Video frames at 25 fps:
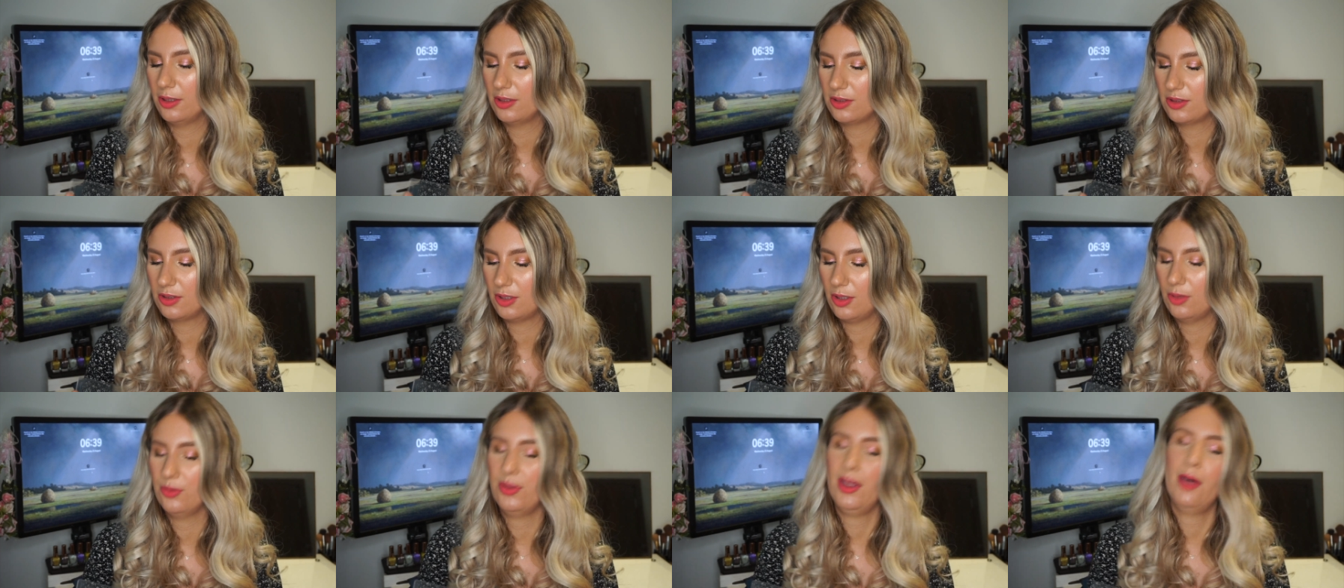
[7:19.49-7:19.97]

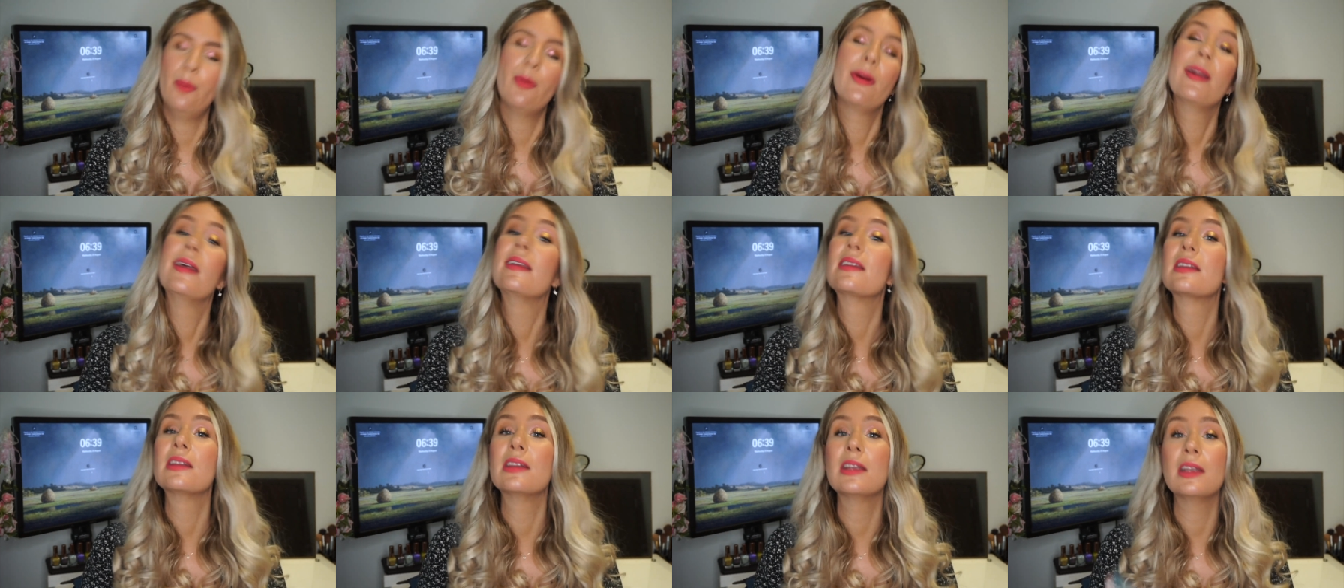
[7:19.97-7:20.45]
So that one
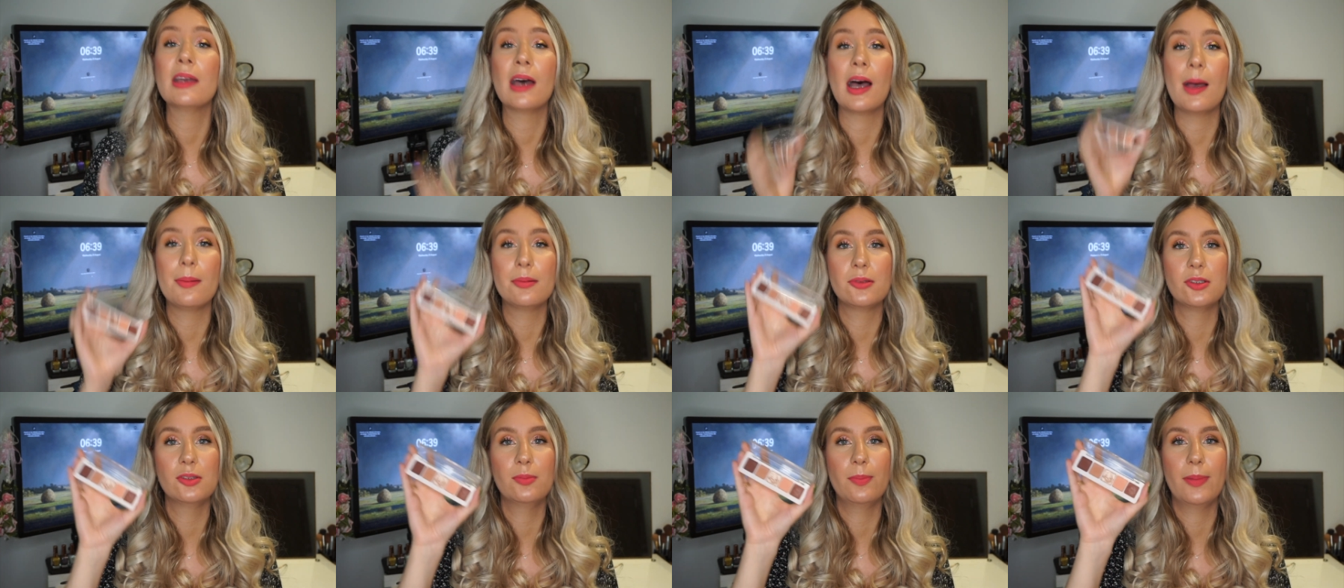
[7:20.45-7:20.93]
isn't the
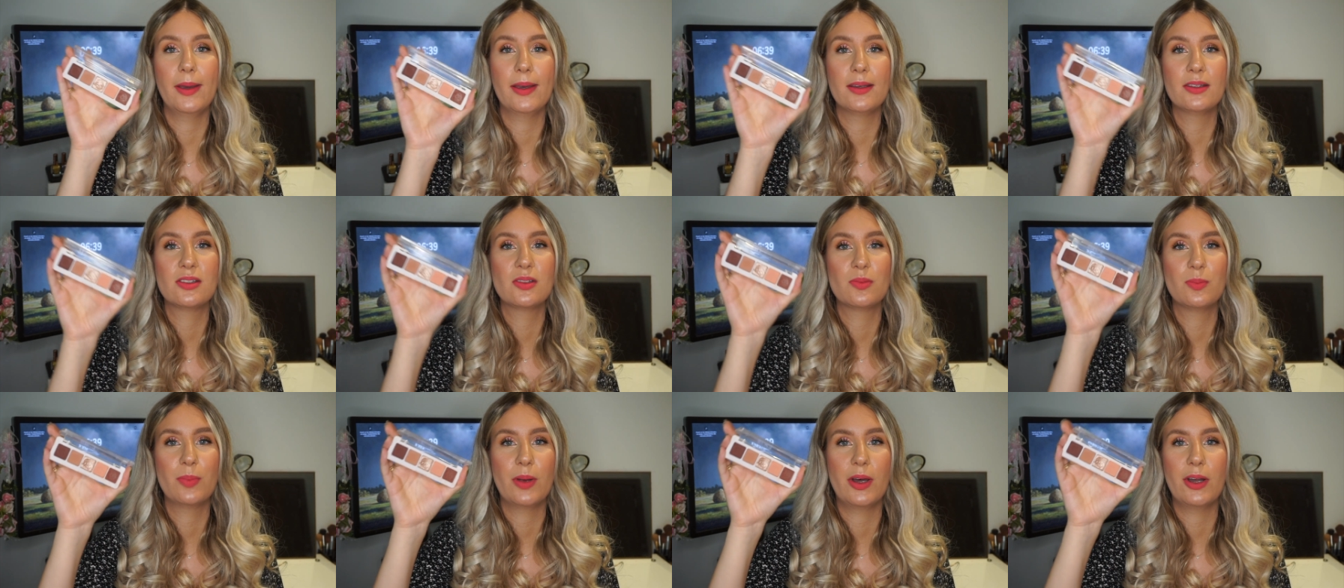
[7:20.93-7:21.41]
absolute
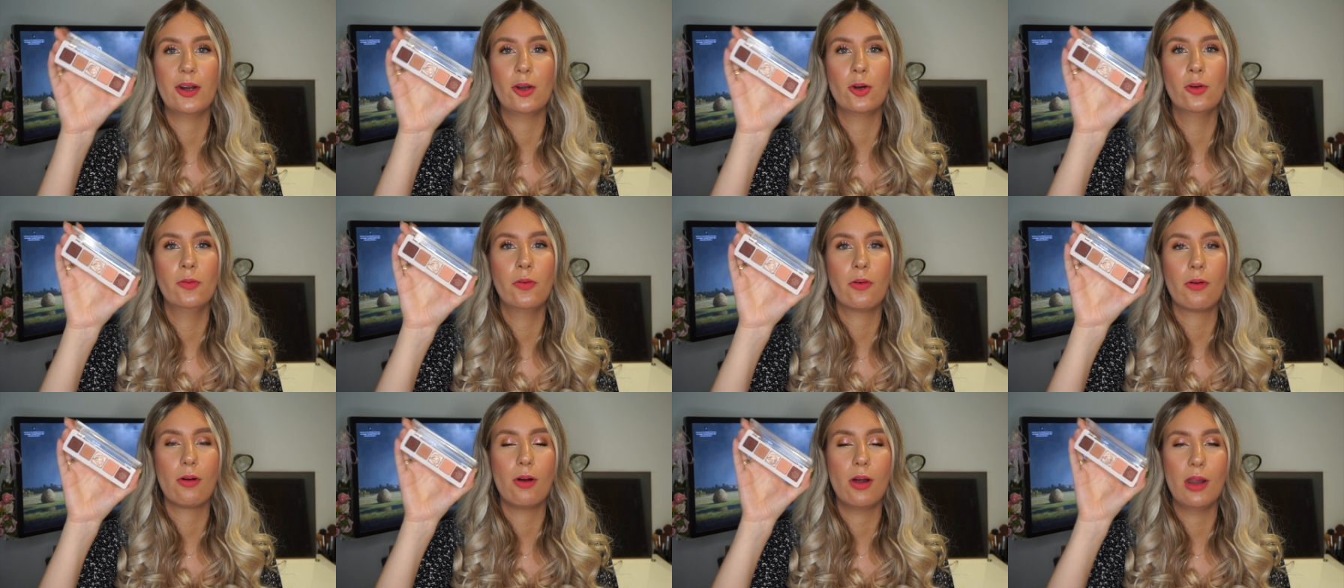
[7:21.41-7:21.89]
best, but
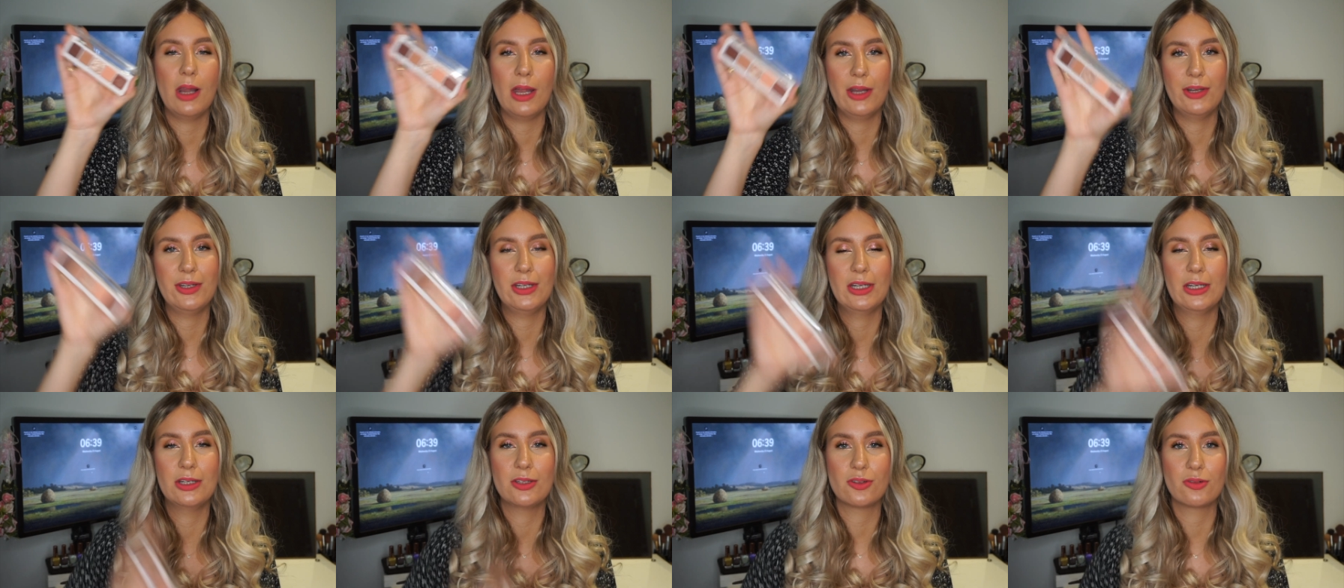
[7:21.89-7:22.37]
overall I
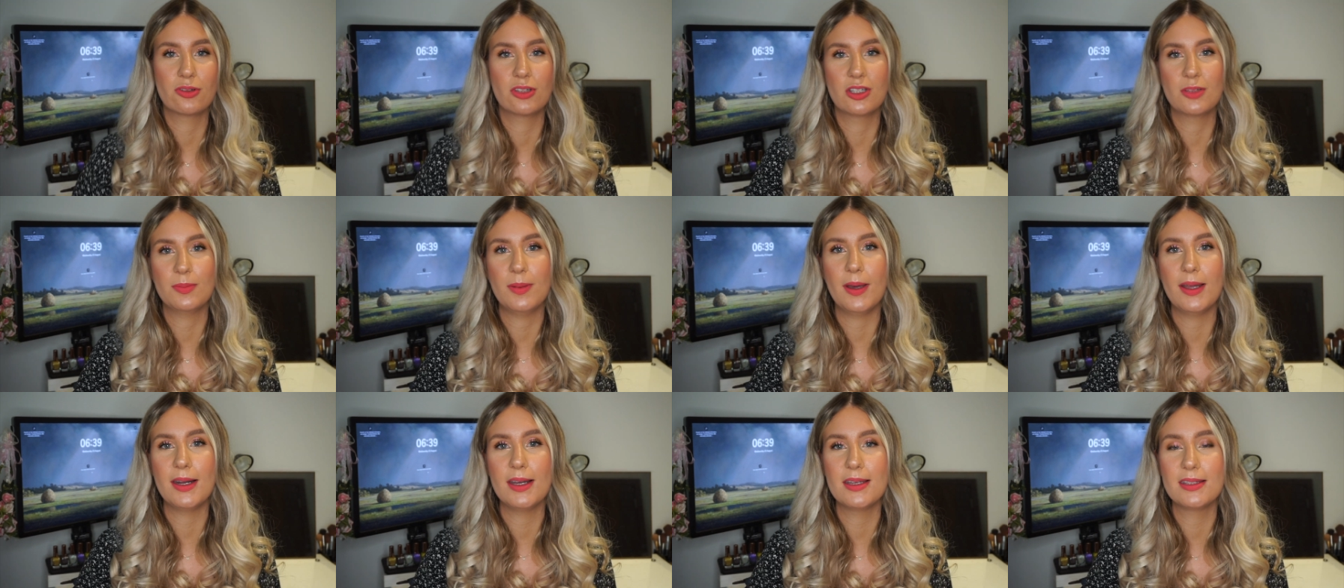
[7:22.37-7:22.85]
did enjoy this
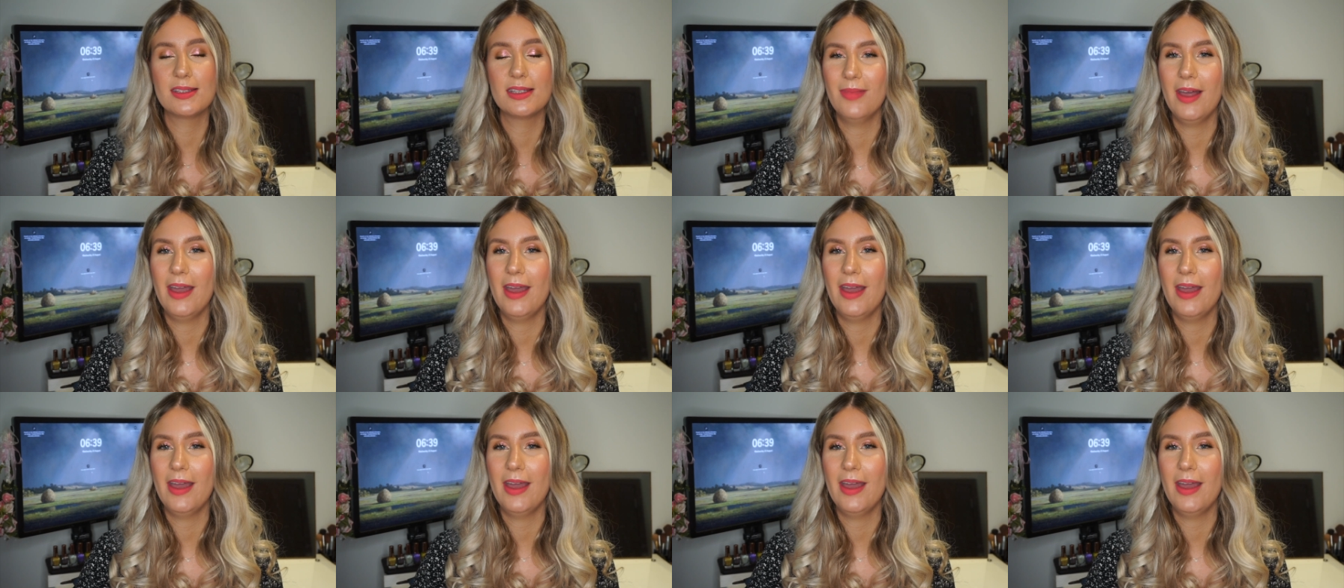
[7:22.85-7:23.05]
palette.